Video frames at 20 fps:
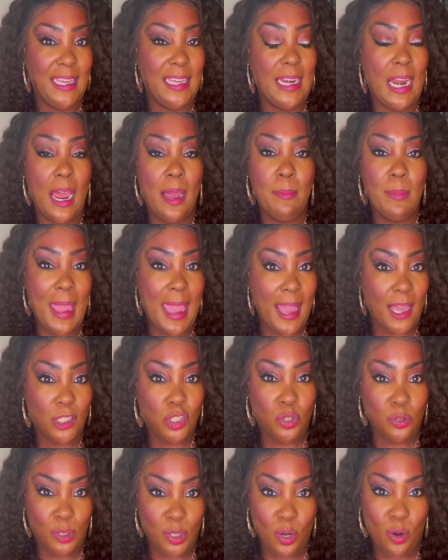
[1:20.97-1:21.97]
and I'm
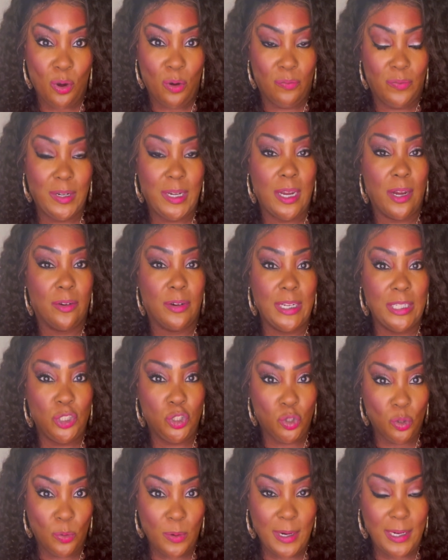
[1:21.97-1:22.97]
actually over there
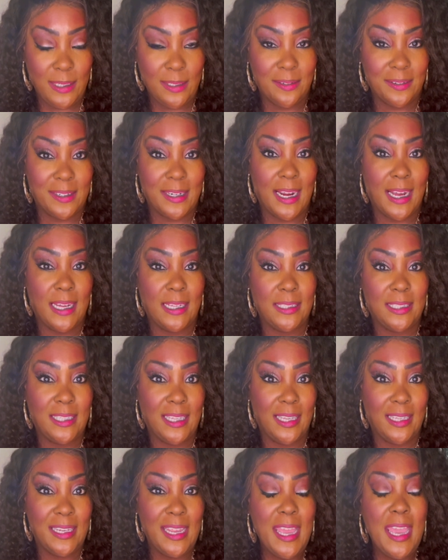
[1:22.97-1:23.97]
enjoying her
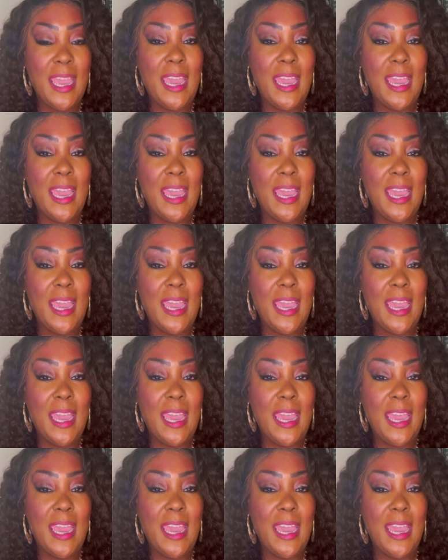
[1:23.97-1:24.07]
content.